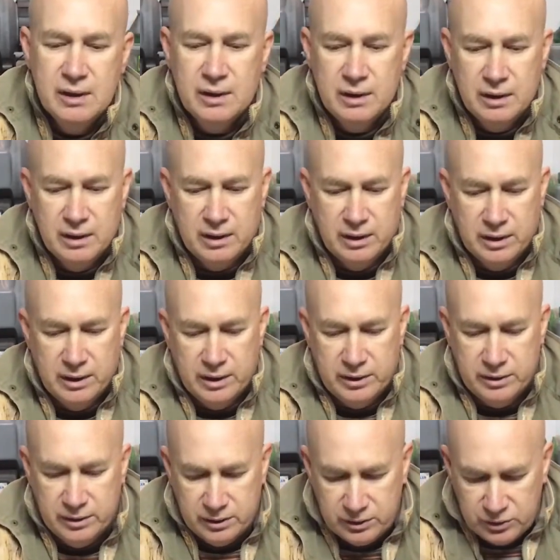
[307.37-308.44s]
So this is
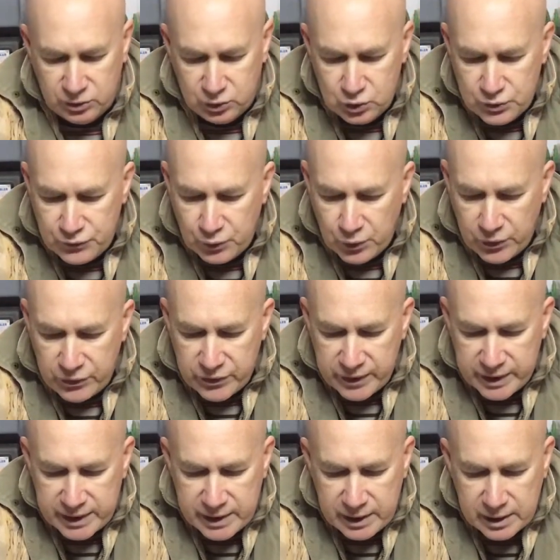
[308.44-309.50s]
the
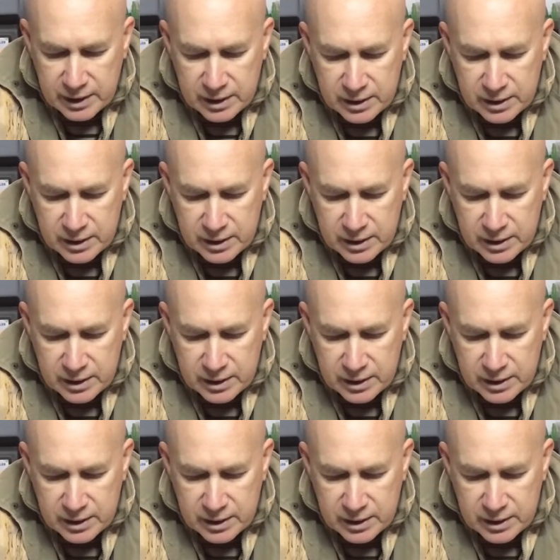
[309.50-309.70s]
243.